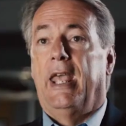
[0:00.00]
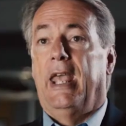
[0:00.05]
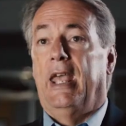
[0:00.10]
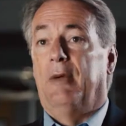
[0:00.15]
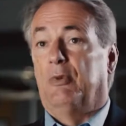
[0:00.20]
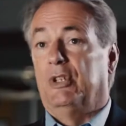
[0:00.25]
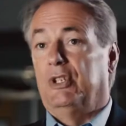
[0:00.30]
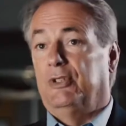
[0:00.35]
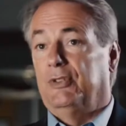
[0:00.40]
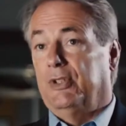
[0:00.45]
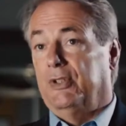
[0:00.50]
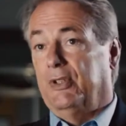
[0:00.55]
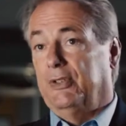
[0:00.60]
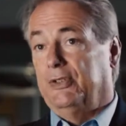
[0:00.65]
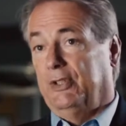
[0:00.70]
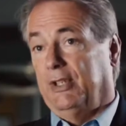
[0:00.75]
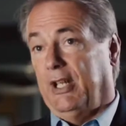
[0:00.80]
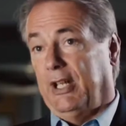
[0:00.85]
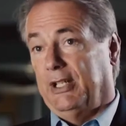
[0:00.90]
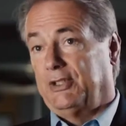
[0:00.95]
And when
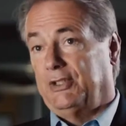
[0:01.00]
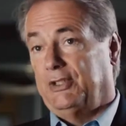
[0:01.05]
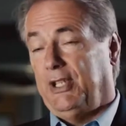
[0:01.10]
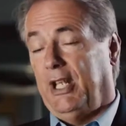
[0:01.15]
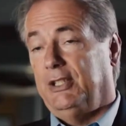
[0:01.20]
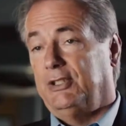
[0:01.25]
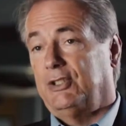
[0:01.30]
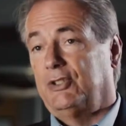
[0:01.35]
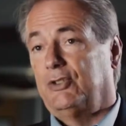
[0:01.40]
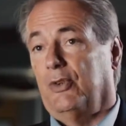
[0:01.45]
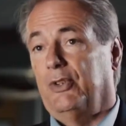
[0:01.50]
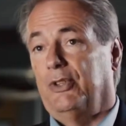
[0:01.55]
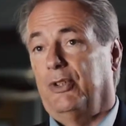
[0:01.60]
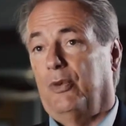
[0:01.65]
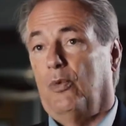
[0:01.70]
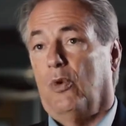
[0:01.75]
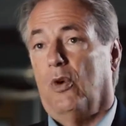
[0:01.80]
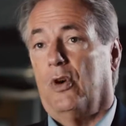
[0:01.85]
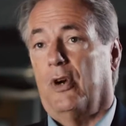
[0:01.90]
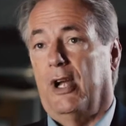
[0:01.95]
the United States joined the
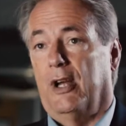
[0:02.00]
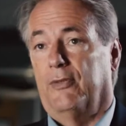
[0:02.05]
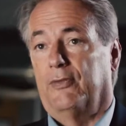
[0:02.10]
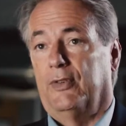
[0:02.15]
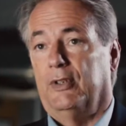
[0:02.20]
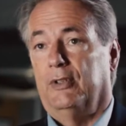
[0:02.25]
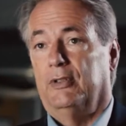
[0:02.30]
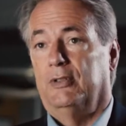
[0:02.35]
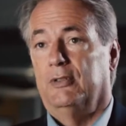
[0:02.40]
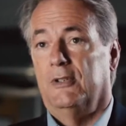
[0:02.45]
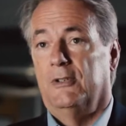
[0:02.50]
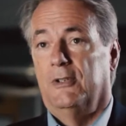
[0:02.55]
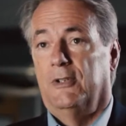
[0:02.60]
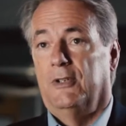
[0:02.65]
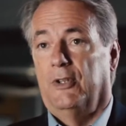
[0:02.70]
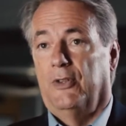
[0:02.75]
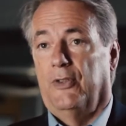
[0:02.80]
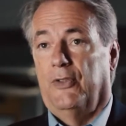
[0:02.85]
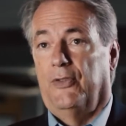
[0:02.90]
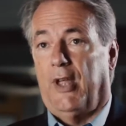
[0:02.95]
war effort,
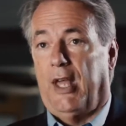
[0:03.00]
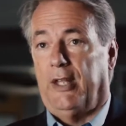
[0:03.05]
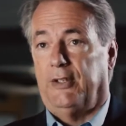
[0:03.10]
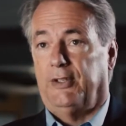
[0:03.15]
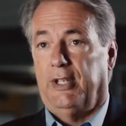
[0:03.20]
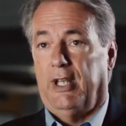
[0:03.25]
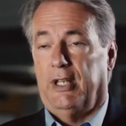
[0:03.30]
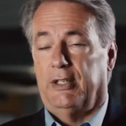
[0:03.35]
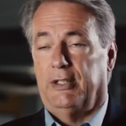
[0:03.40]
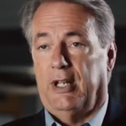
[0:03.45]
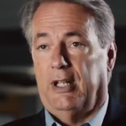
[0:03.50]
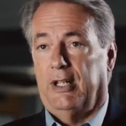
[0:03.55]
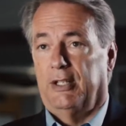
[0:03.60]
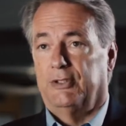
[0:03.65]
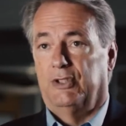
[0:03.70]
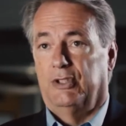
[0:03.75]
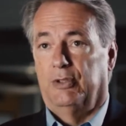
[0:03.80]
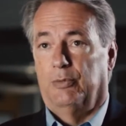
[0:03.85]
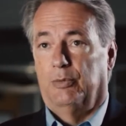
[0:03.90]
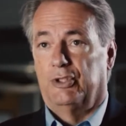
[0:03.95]
that
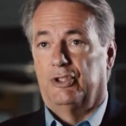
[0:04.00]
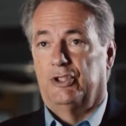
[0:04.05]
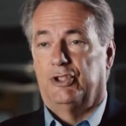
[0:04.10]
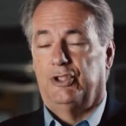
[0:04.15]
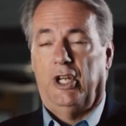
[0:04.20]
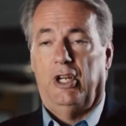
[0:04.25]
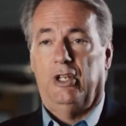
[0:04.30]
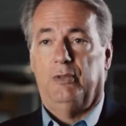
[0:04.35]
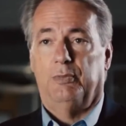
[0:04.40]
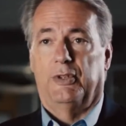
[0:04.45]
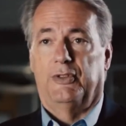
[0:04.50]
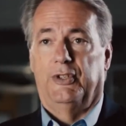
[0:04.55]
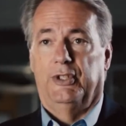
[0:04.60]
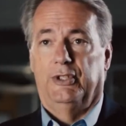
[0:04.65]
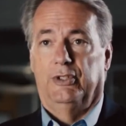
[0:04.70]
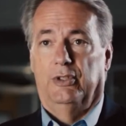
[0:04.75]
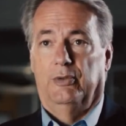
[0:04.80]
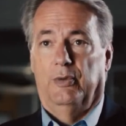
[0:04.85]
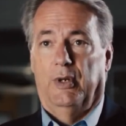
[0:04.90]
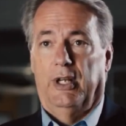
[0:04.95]
technology was shared with the
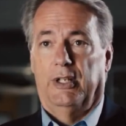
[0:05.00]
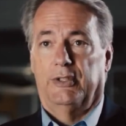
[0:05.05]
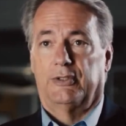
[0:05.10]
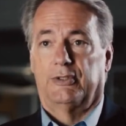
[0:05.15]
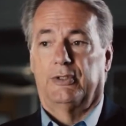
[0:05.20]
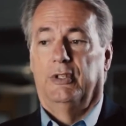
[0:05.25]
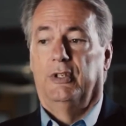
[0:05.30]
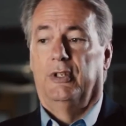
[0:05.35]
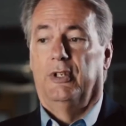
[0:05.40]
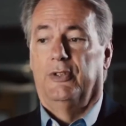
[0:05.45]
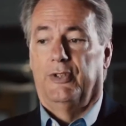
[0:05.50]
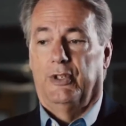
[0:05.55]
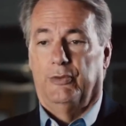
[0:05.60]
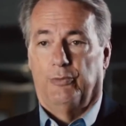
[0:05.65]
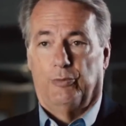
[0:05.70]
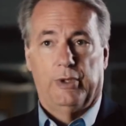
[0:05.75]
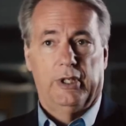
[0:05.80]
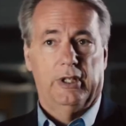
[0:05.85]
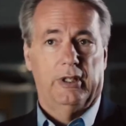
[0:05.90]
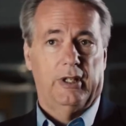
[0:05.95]
U.S. that
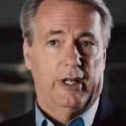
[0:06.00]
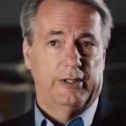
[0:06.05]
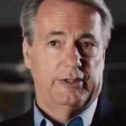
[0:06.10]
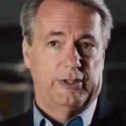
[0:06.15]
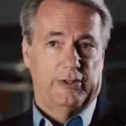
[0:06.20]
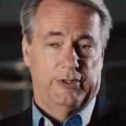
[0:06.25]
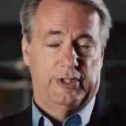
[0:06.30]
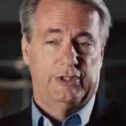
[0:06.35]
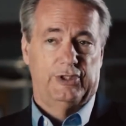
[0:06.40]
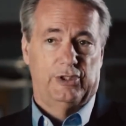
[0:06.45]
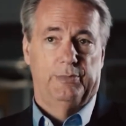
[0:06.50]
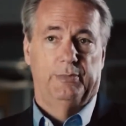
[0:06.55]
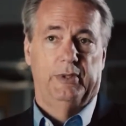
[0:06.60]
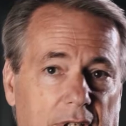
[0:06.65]
realized that this should